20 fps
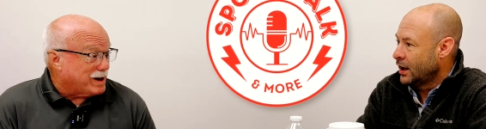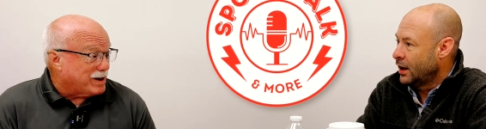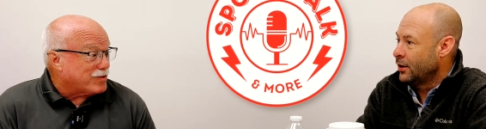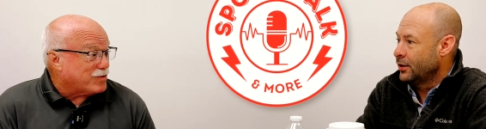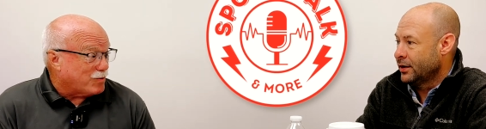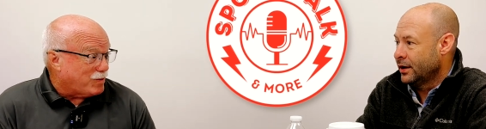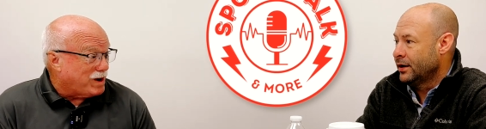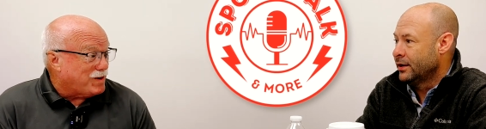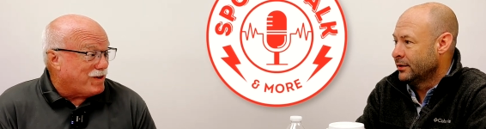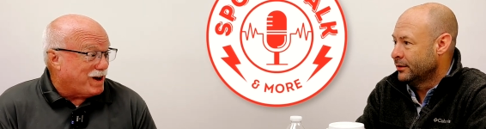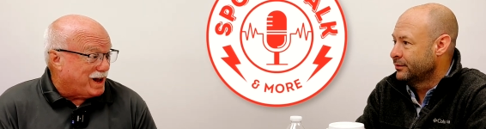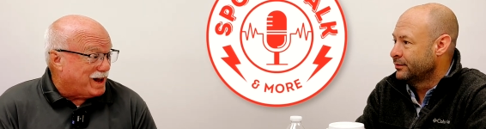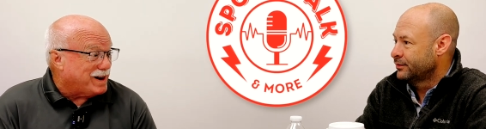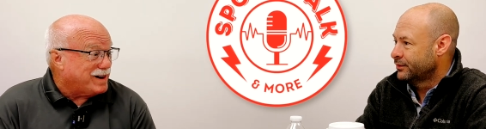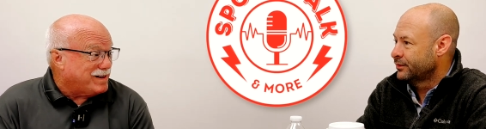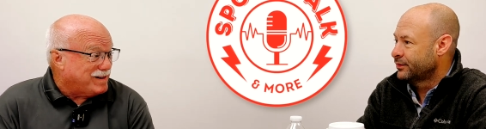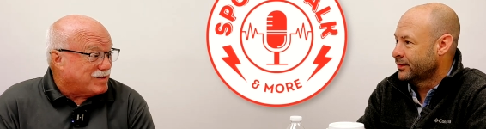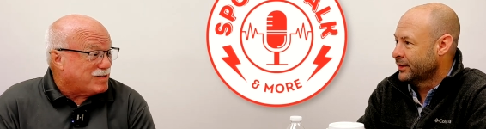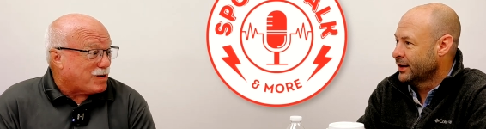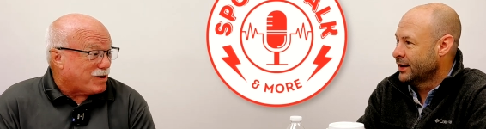Speaker 1: Oh yeah, we've had
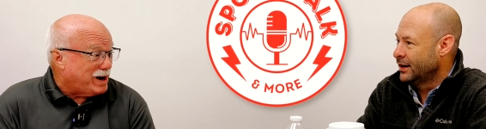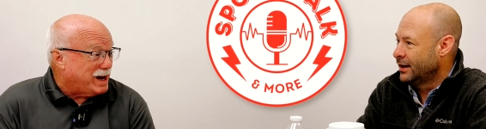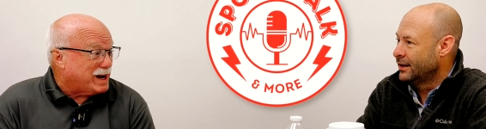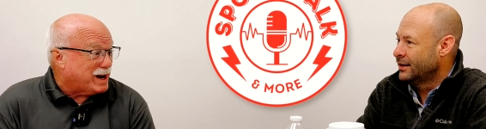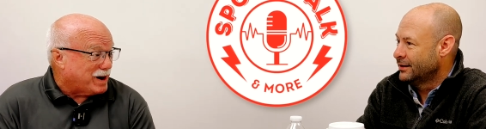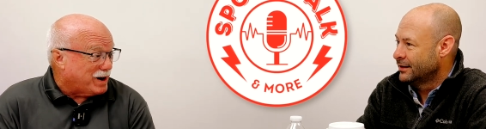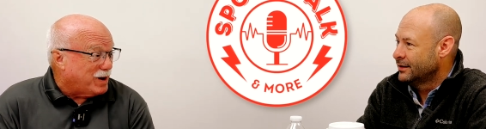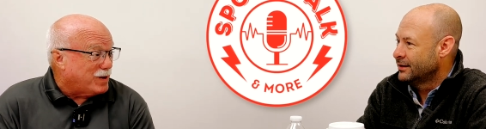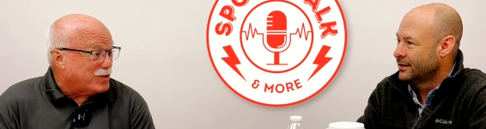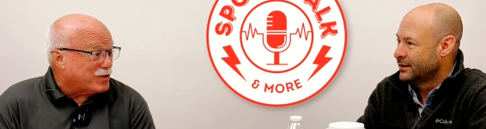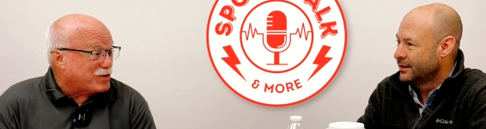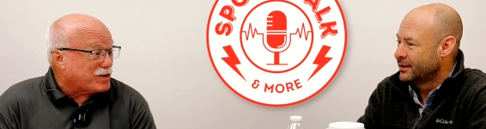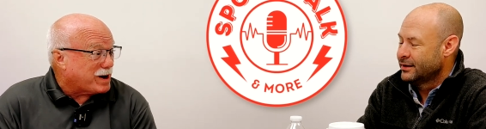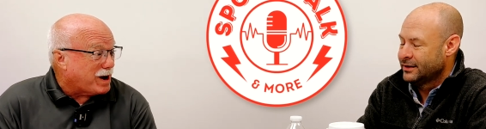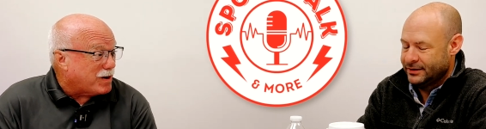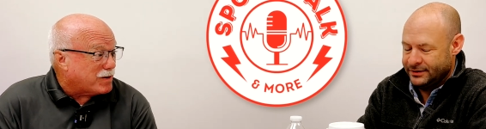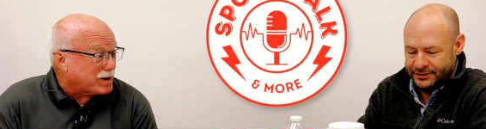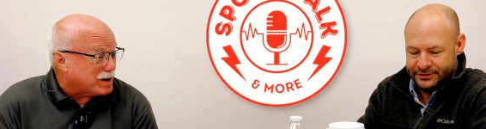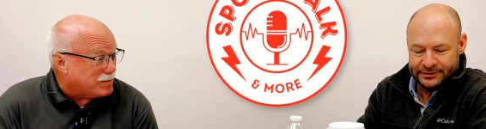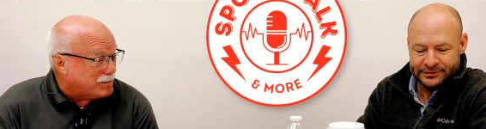Craig yeah. and others
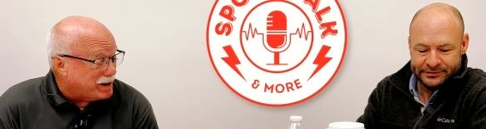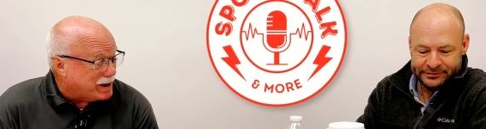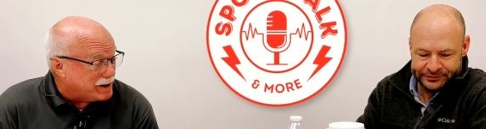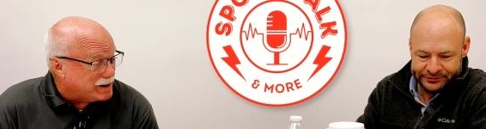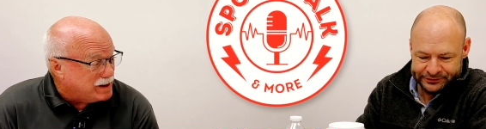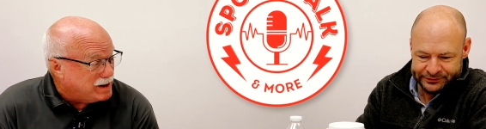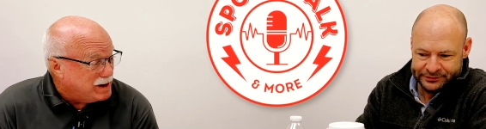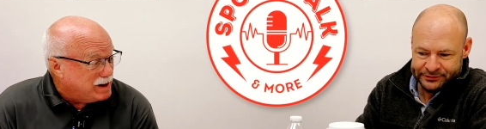talking about it.